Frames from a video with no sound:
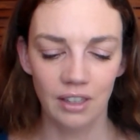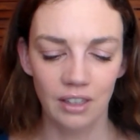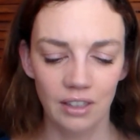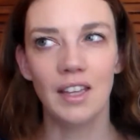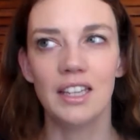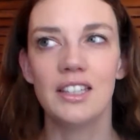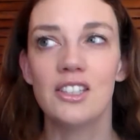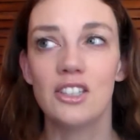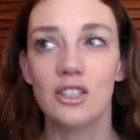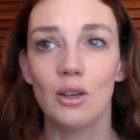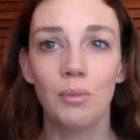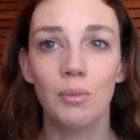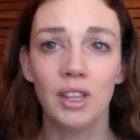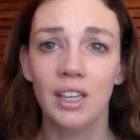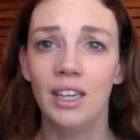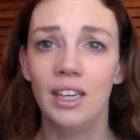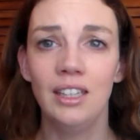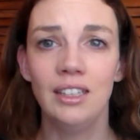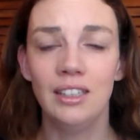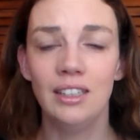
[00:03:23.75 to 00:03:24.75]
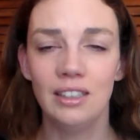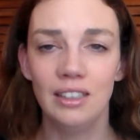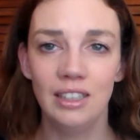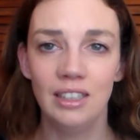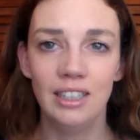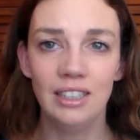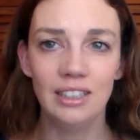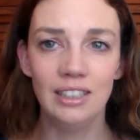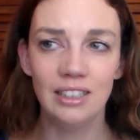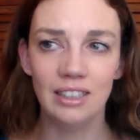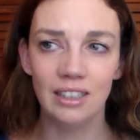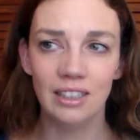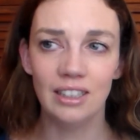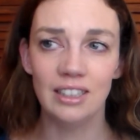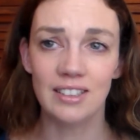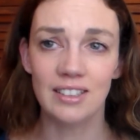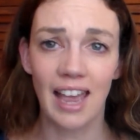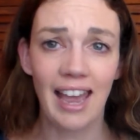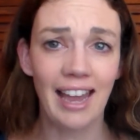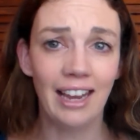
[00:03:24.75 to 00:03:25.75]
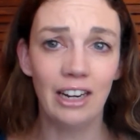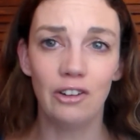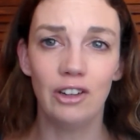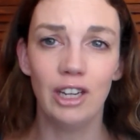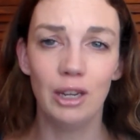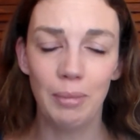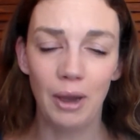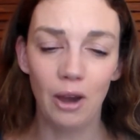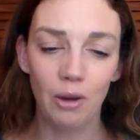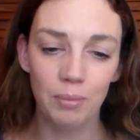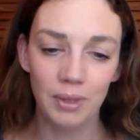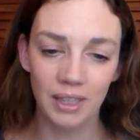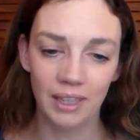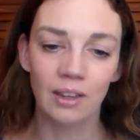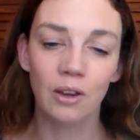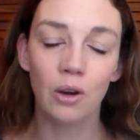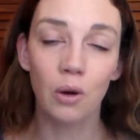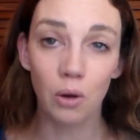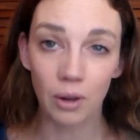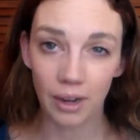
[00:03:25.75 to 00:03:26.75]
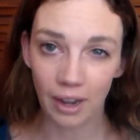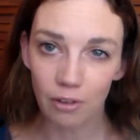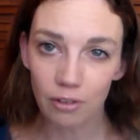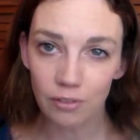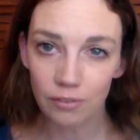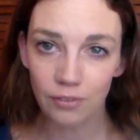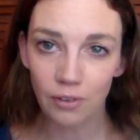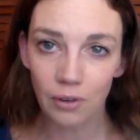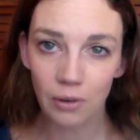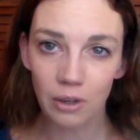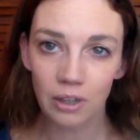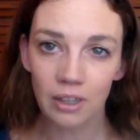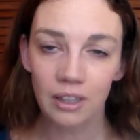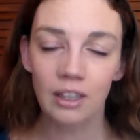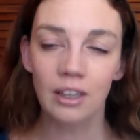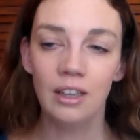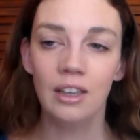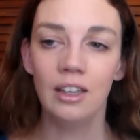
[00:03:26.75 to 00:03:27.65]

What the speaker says: that's something he is angry about being caught out for.